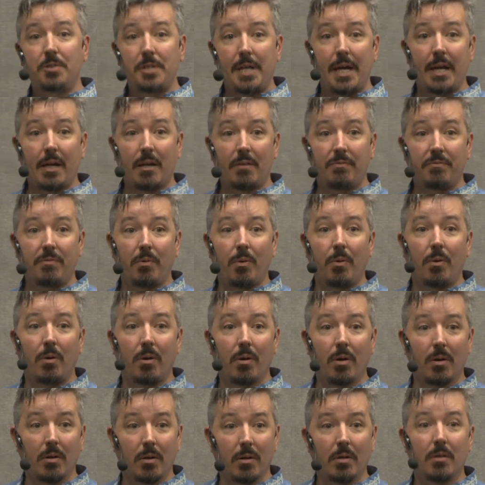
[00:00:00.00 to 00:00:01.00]
check
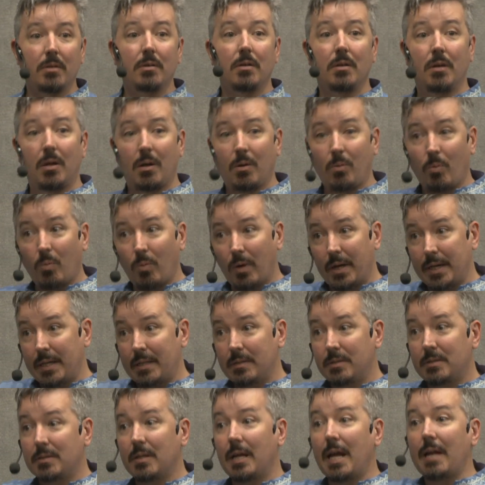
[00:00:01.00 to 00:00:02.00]
for what
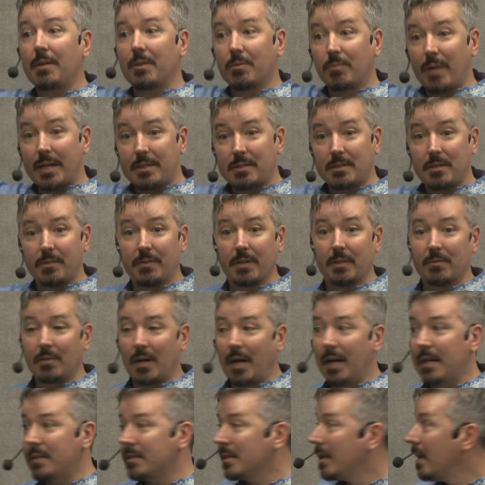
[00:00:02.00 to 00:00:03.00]
is the rest of it,
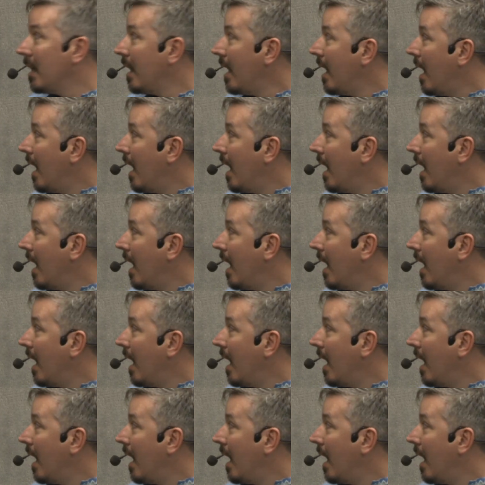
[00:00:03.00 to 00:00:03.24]
right?